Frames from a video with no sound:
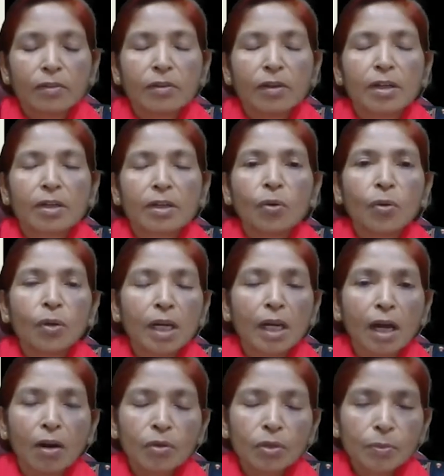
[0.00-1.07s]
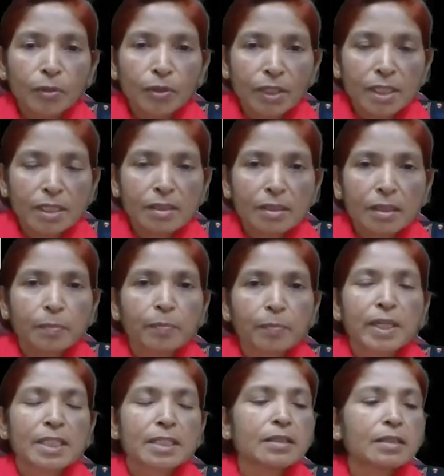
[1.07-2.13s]
Total output is
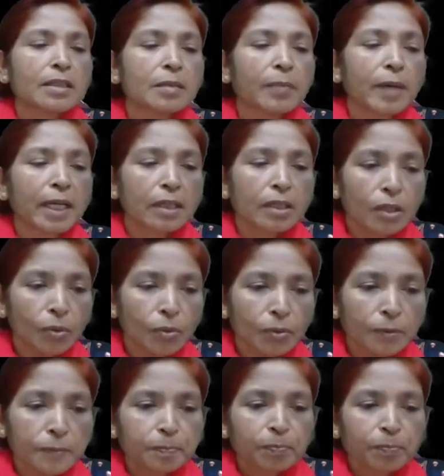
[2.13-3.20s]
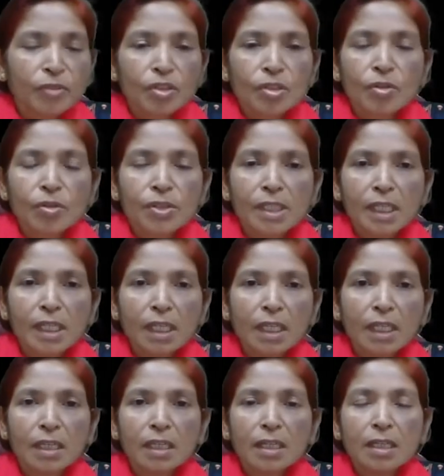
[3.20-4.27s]
represented by Q. So C
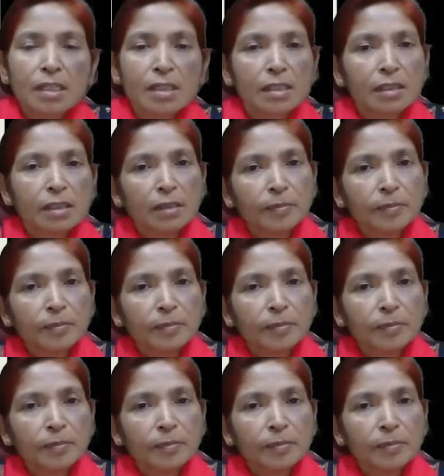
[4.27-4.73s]
is